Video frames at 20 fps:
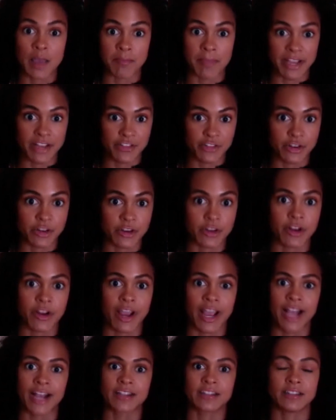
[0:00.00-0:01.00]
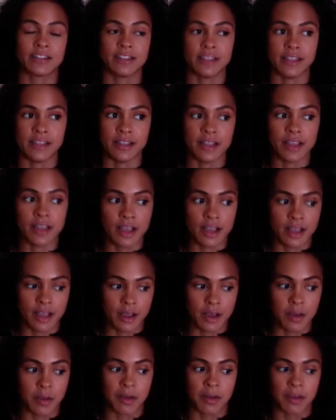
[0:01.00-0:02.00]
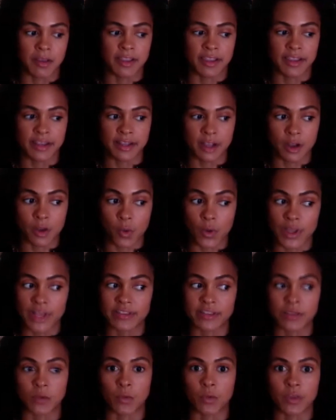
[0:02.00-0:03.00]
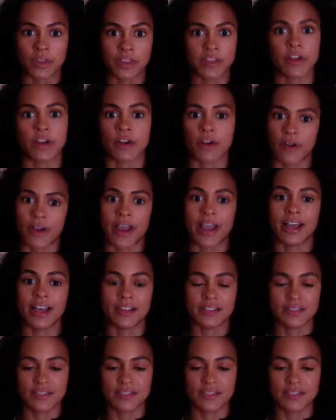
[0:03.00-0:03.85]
Make sure you're actually getting acquainted with your craft.